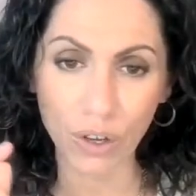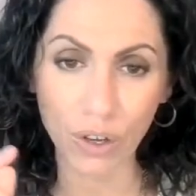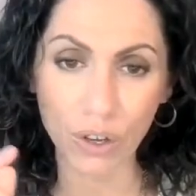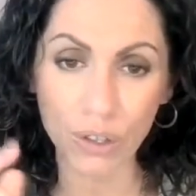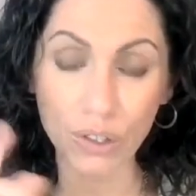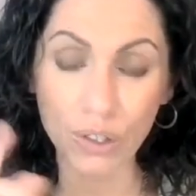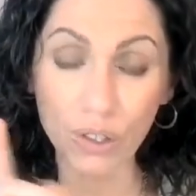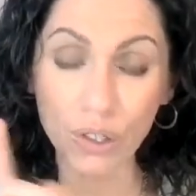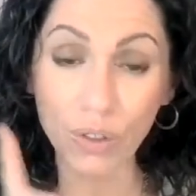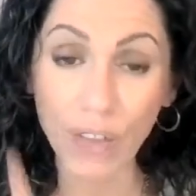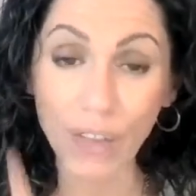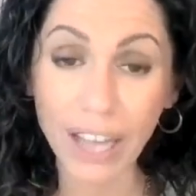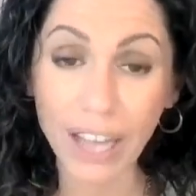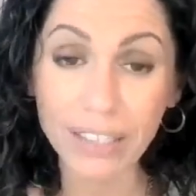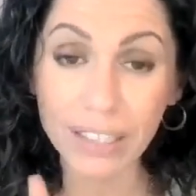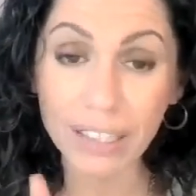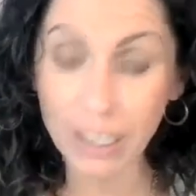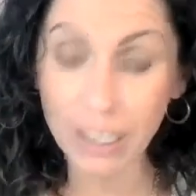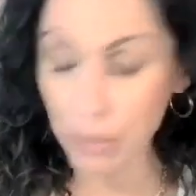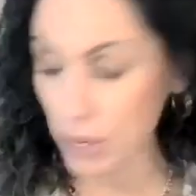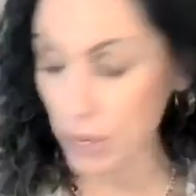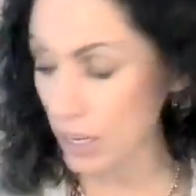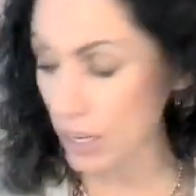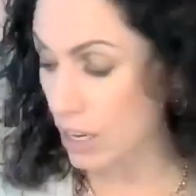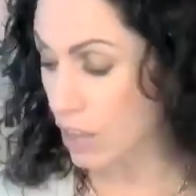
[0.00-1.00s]
So that's going to
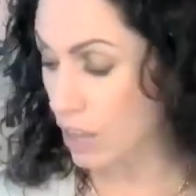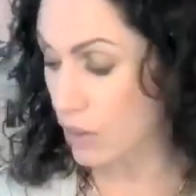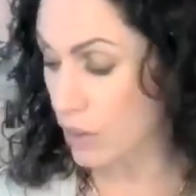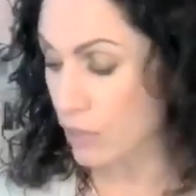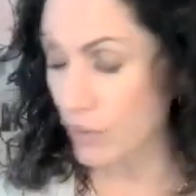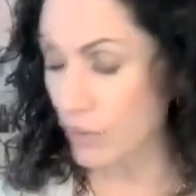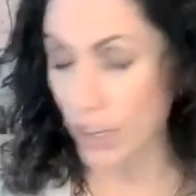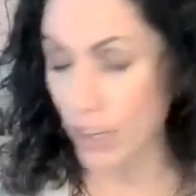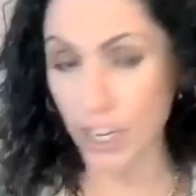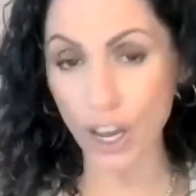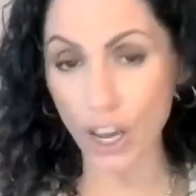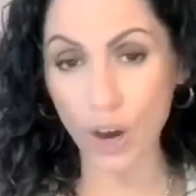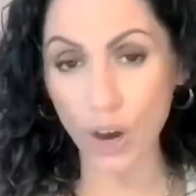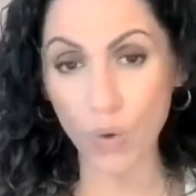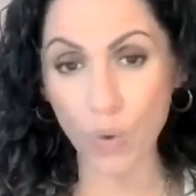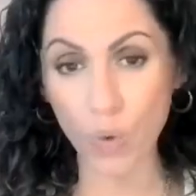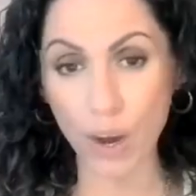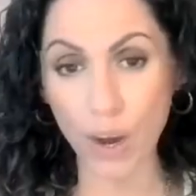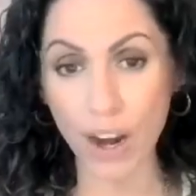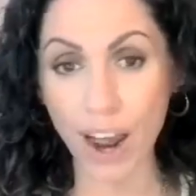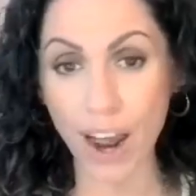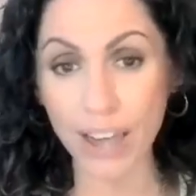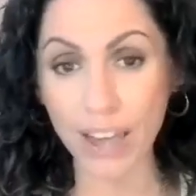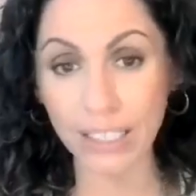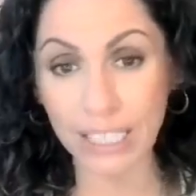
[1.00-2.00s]
be another video. When
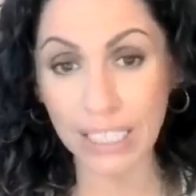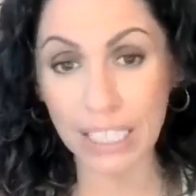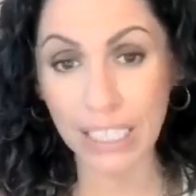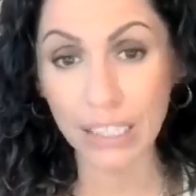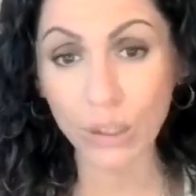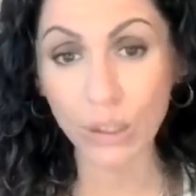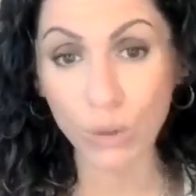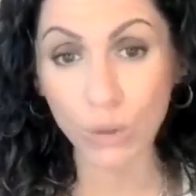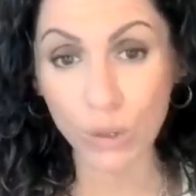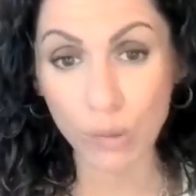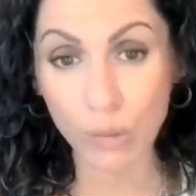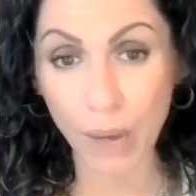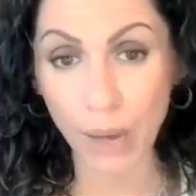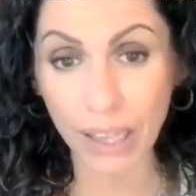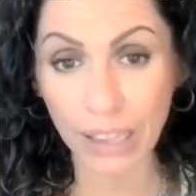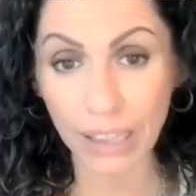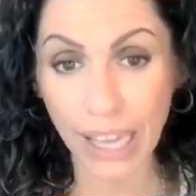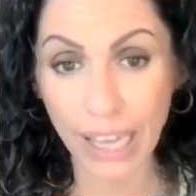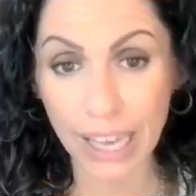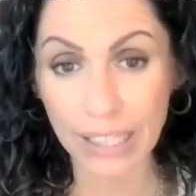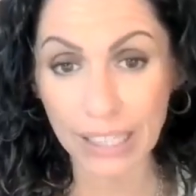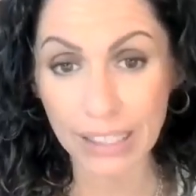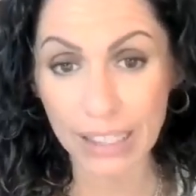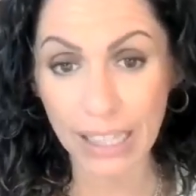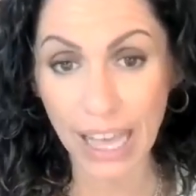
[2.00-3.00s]
I did lose my
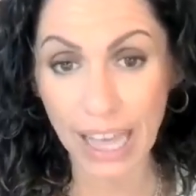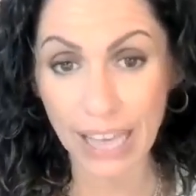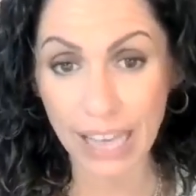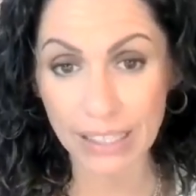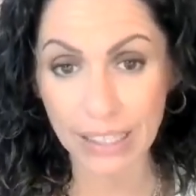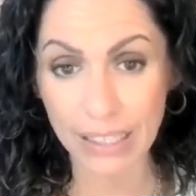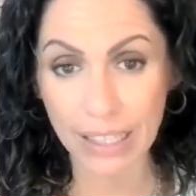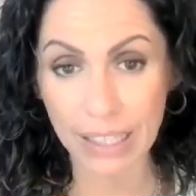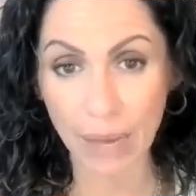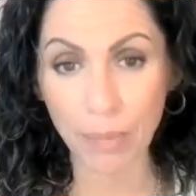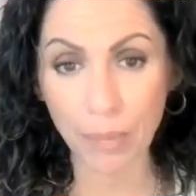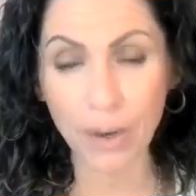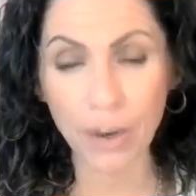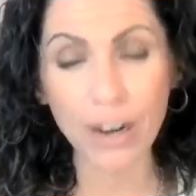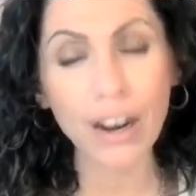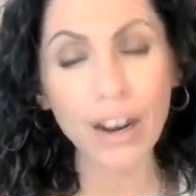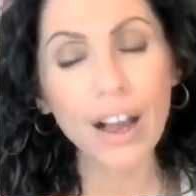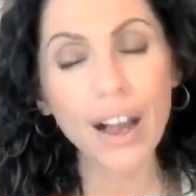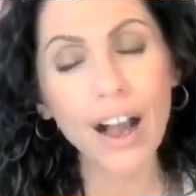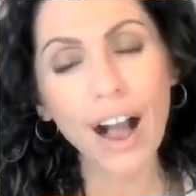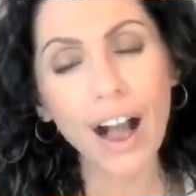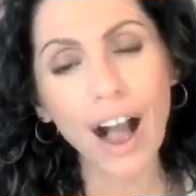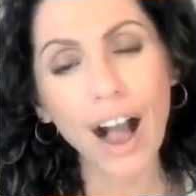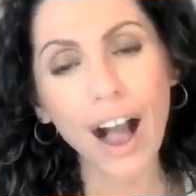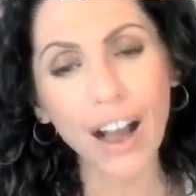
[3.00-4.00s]
legs last summer,
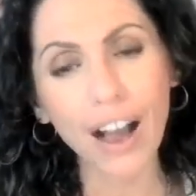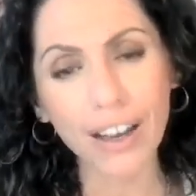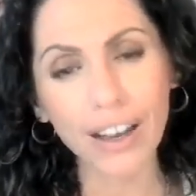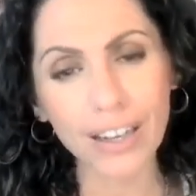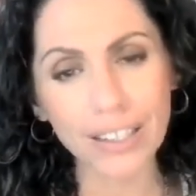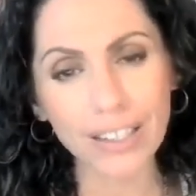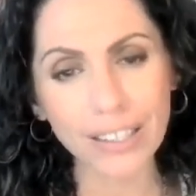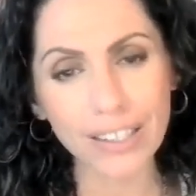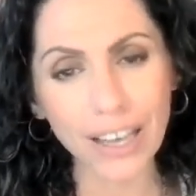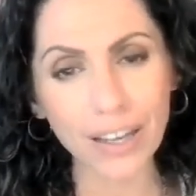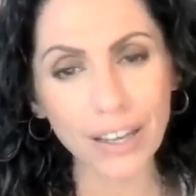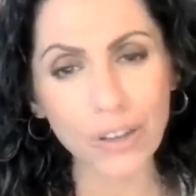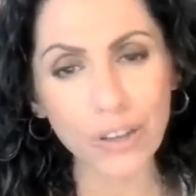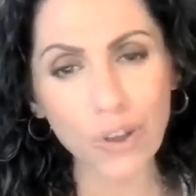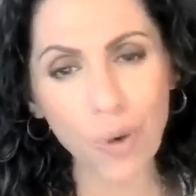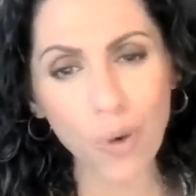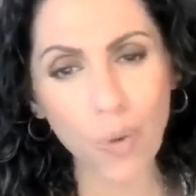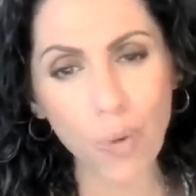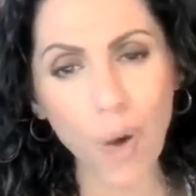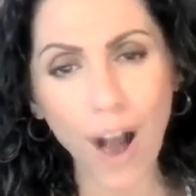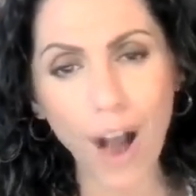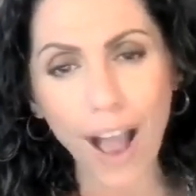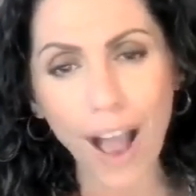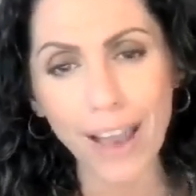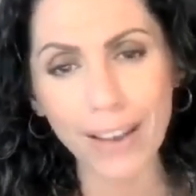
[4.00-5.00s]
I'm going to tell you the
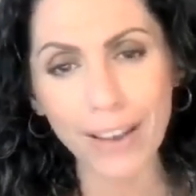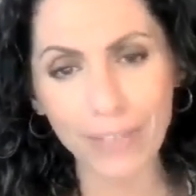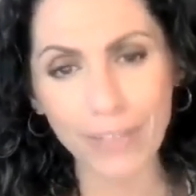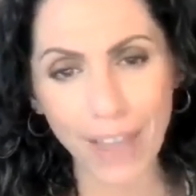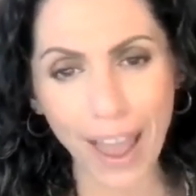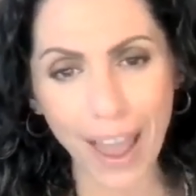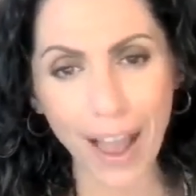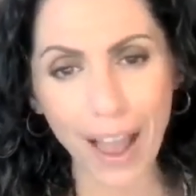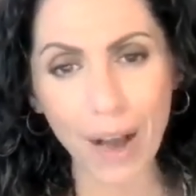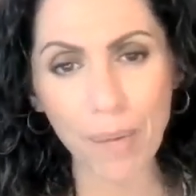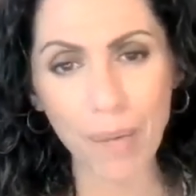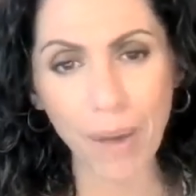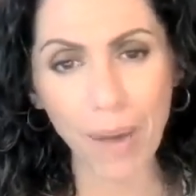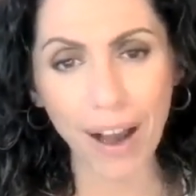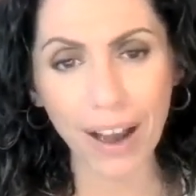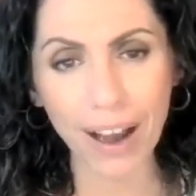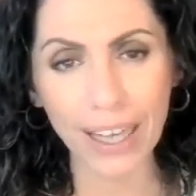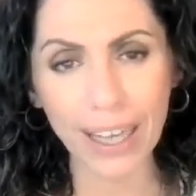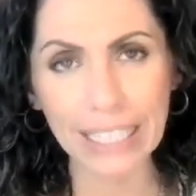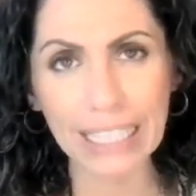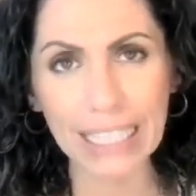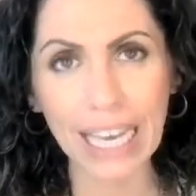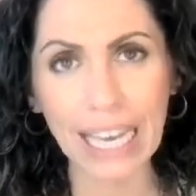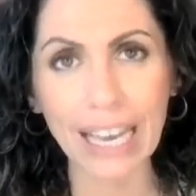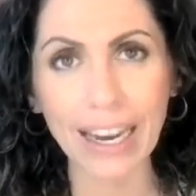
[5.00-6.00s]
why and the how
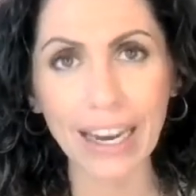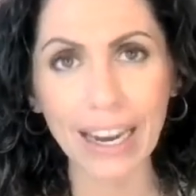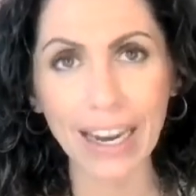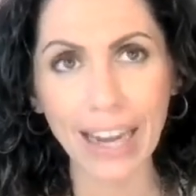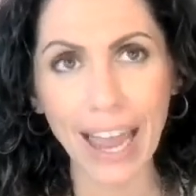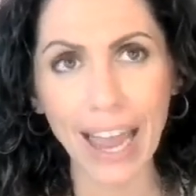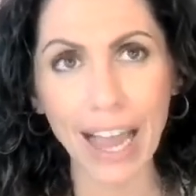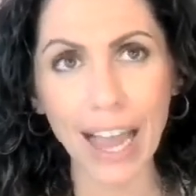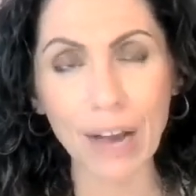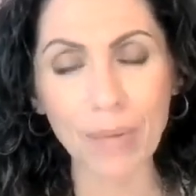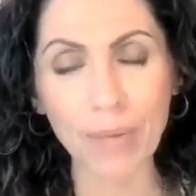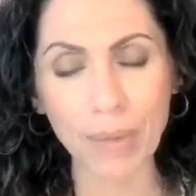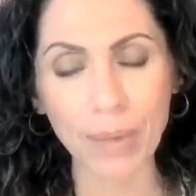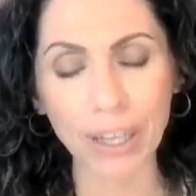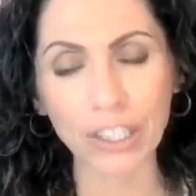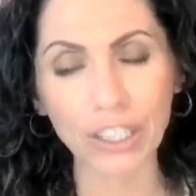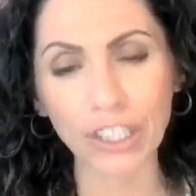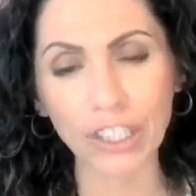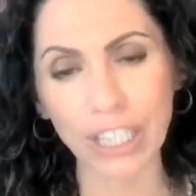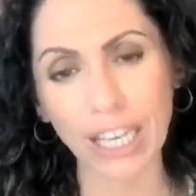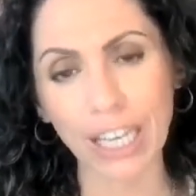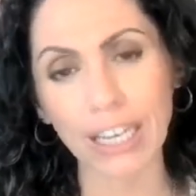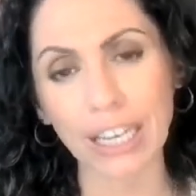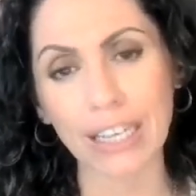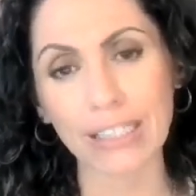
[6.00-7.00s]
behind that and how much
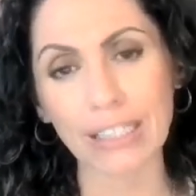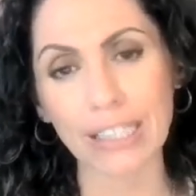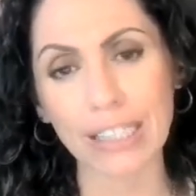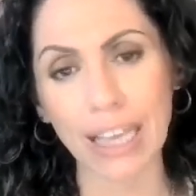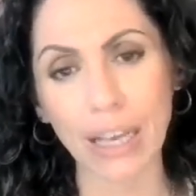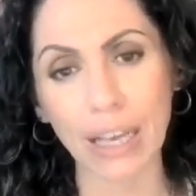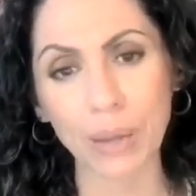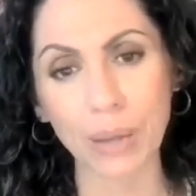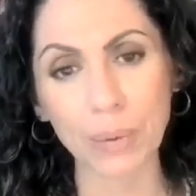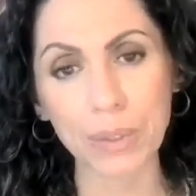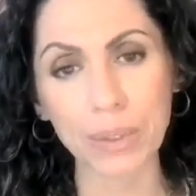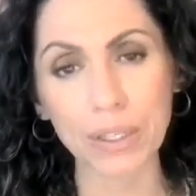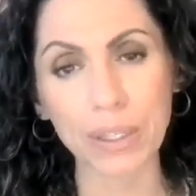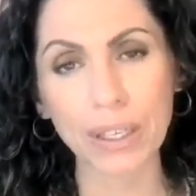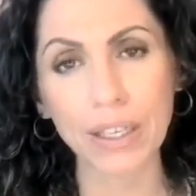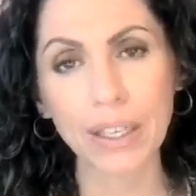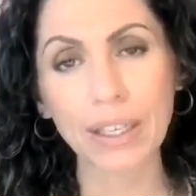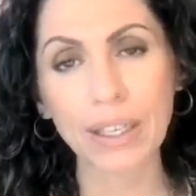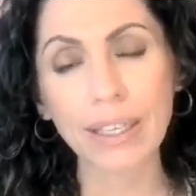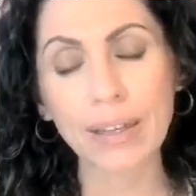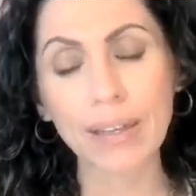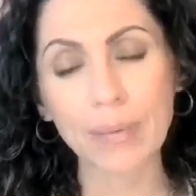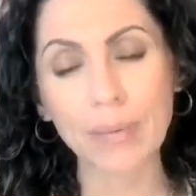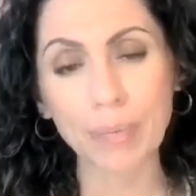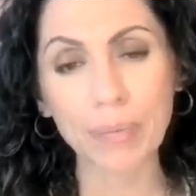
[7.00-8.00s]
that has helped
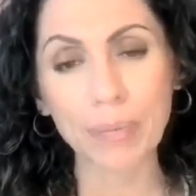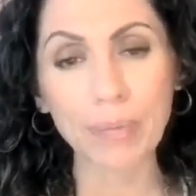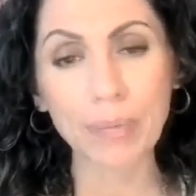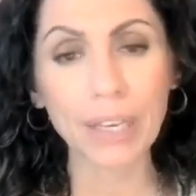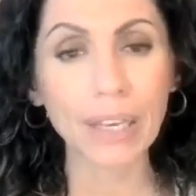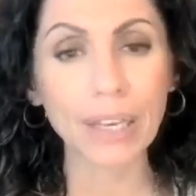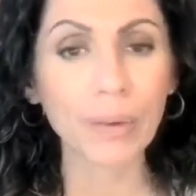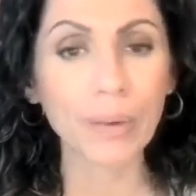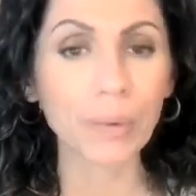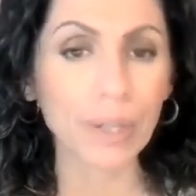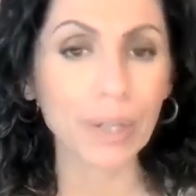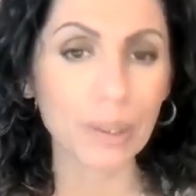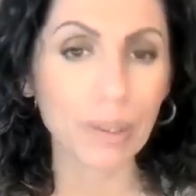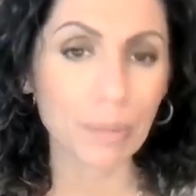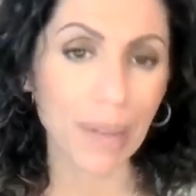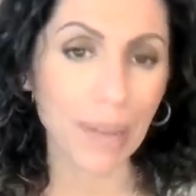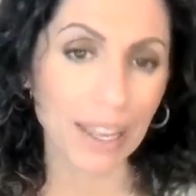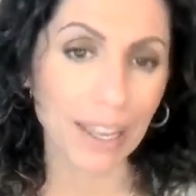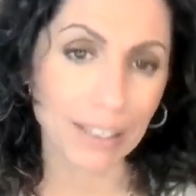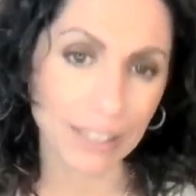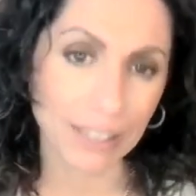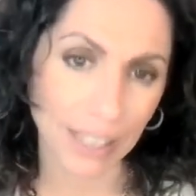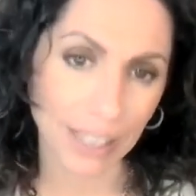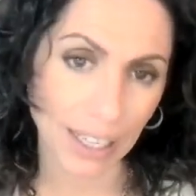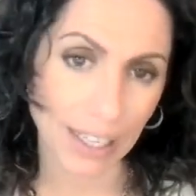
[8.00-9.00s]
me with my
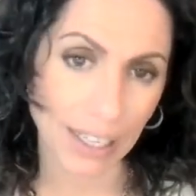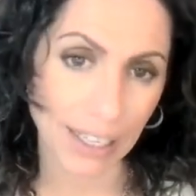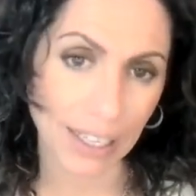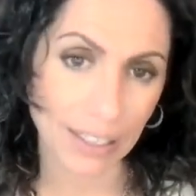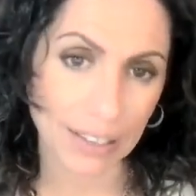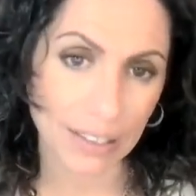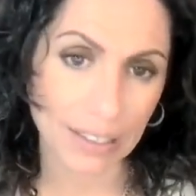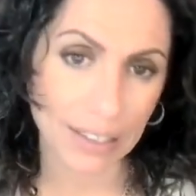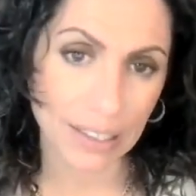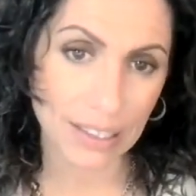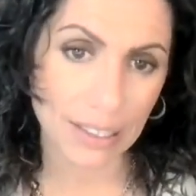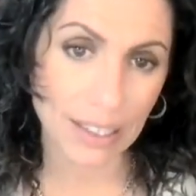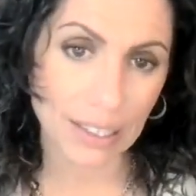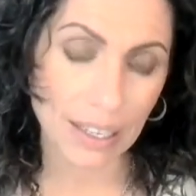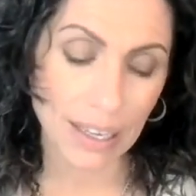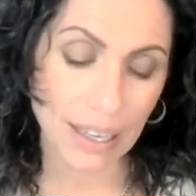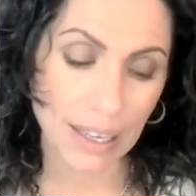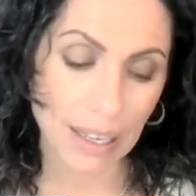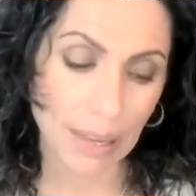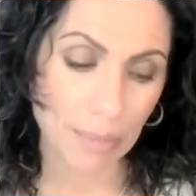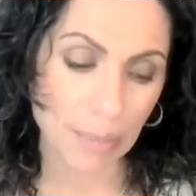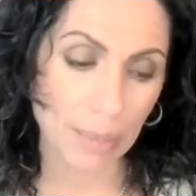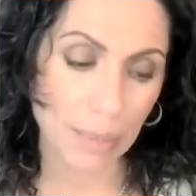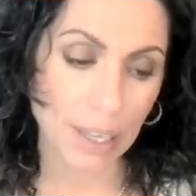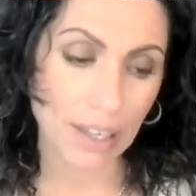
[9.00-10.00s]
clients
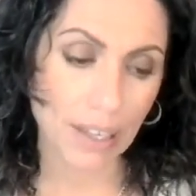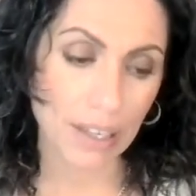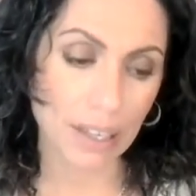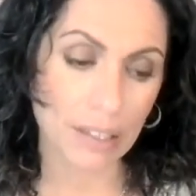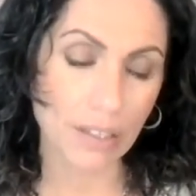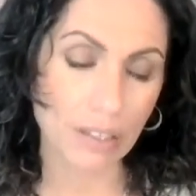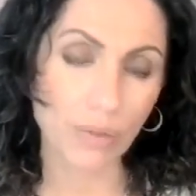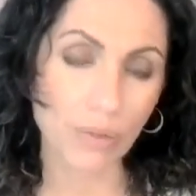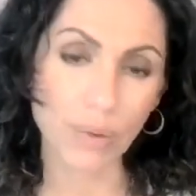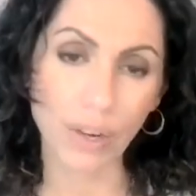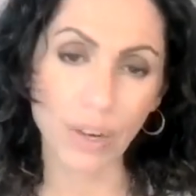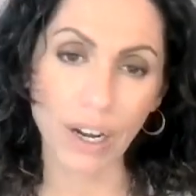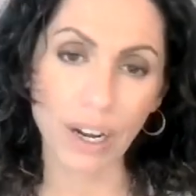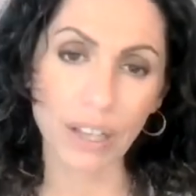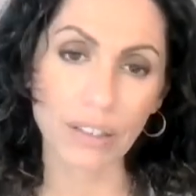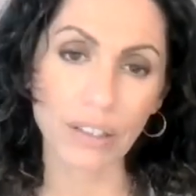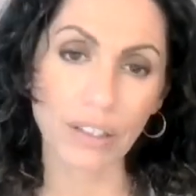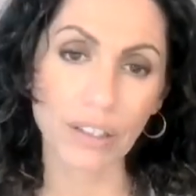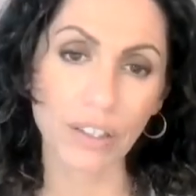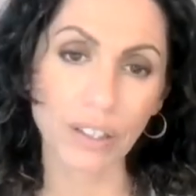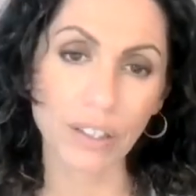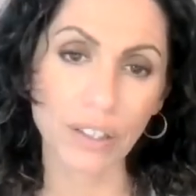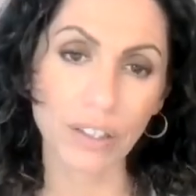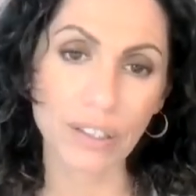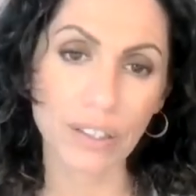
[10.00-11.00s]
because of what I
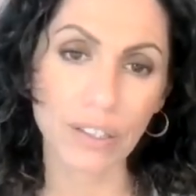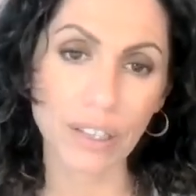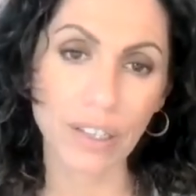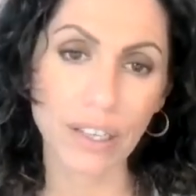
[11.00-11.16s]
learned.